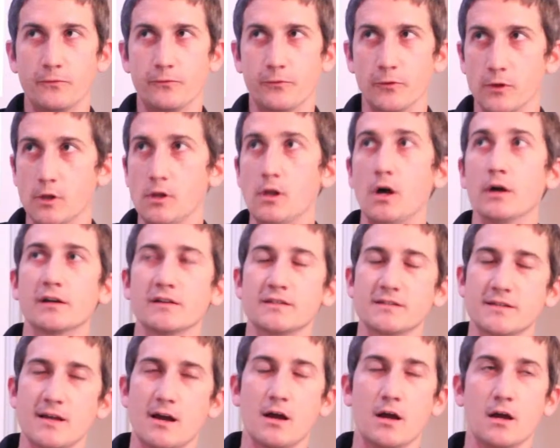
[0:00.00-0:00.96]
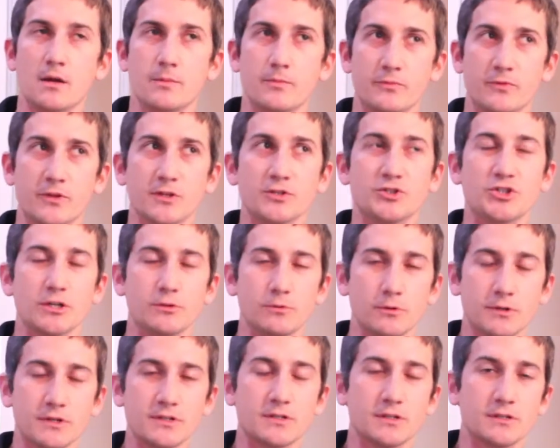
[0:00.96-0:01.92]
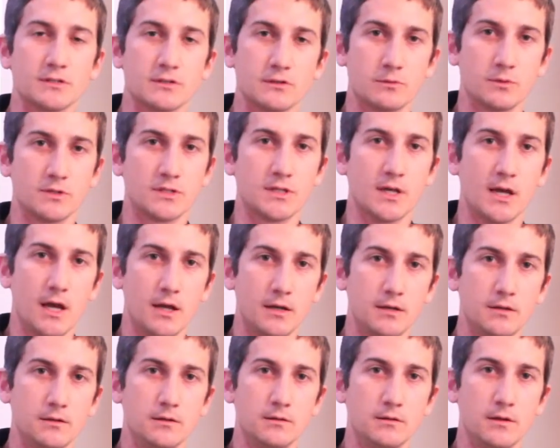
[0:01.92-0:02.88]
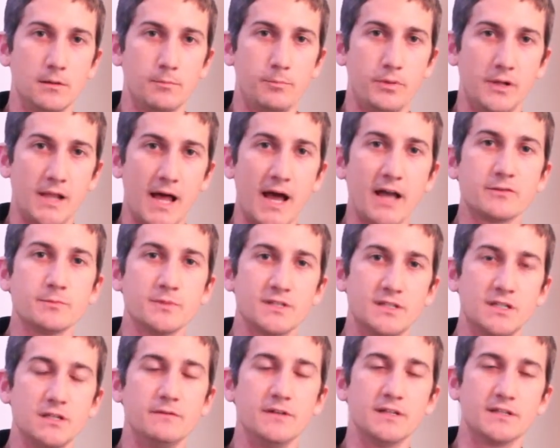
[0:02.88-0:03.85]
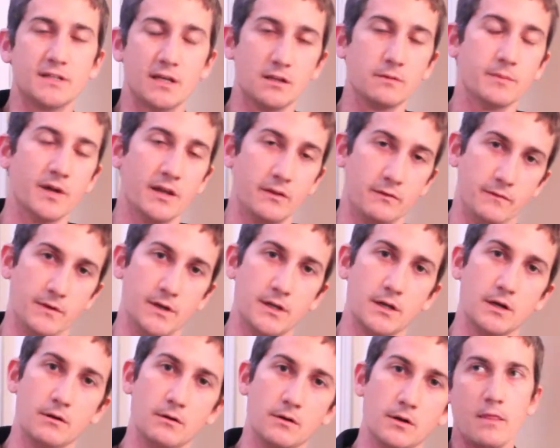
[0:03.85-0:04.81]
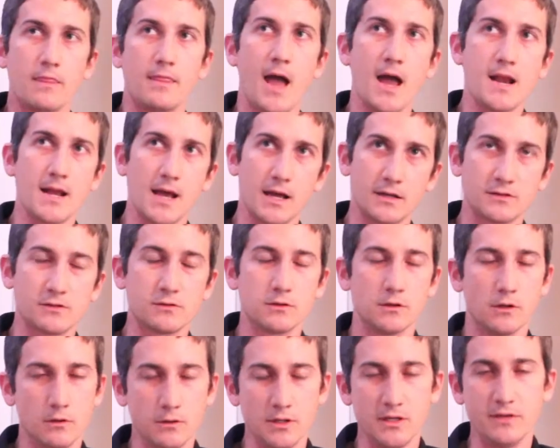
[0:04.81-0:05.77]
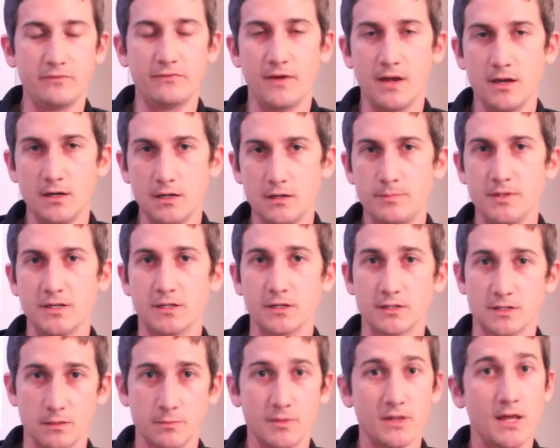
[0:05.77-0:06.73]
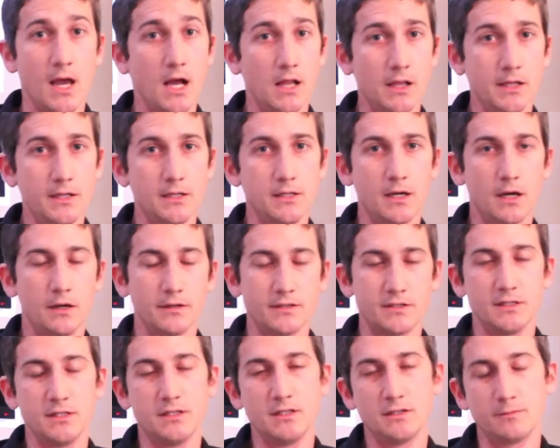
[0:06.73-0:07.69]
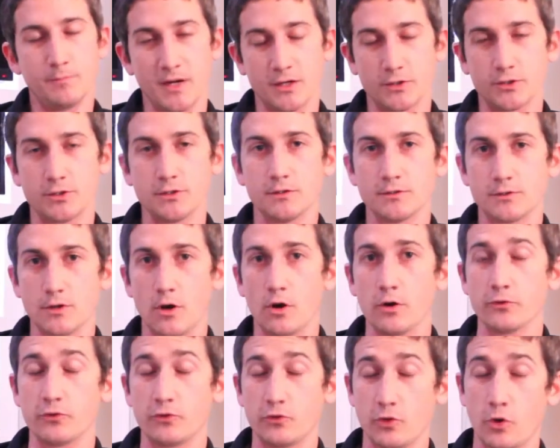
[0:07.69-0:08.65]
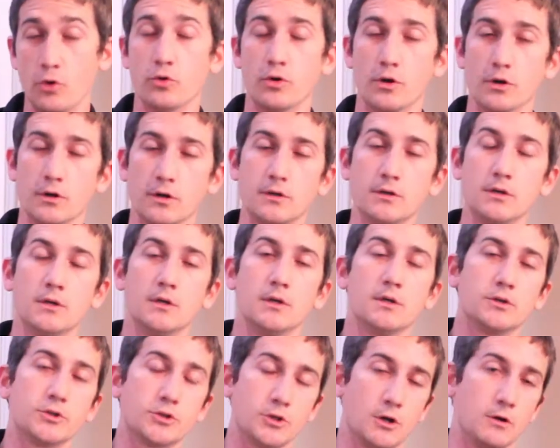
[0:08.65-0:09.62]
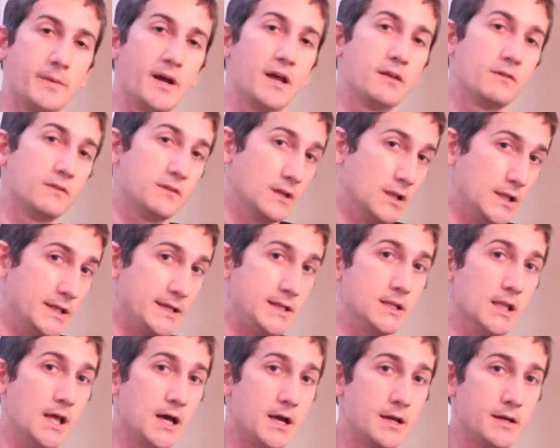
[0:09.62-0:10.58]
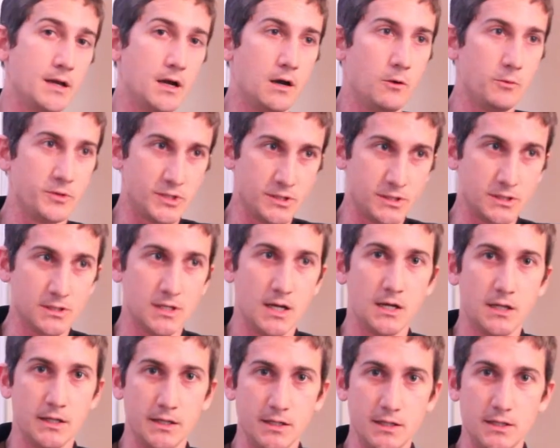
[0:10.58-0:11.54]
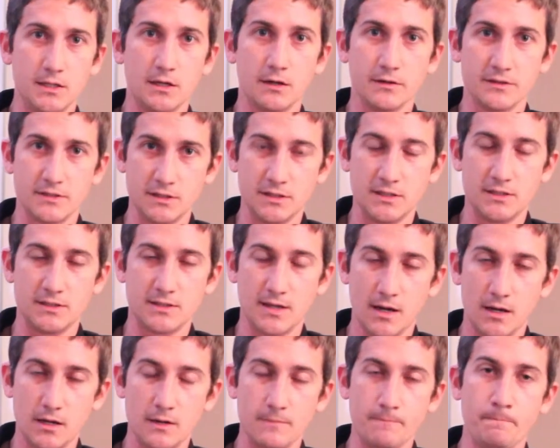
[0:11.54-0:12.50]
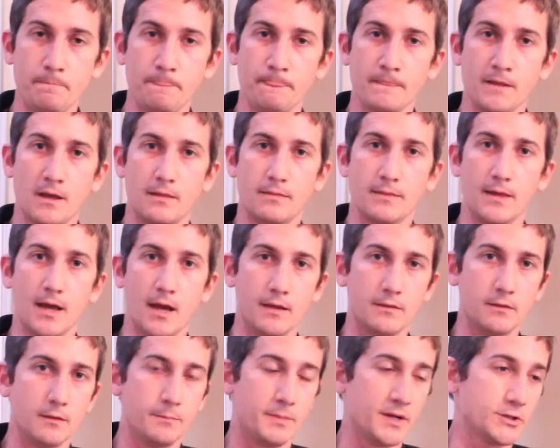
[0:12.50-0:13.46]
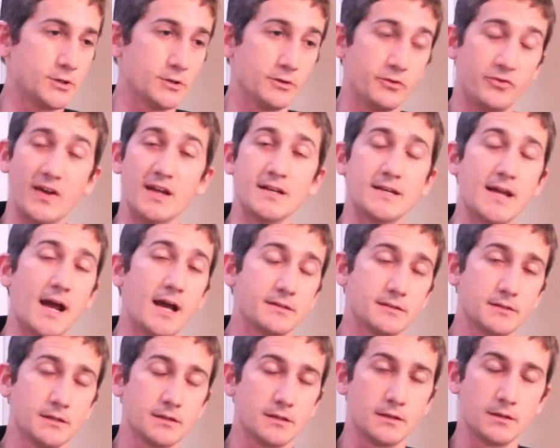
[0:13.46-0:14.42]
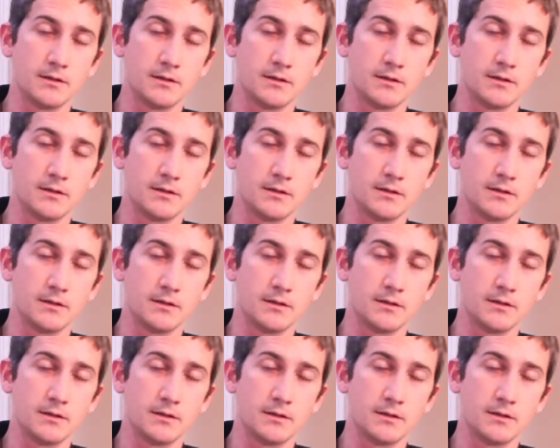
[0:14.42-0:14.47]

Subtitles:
For the longest time, the general consensus was that plasma TVs had the best video. That has slowly faded because some of the LED LCD's pictures are so good. Sharp has the Elite line now, which is an LED LCD type, that the picture is fantastic.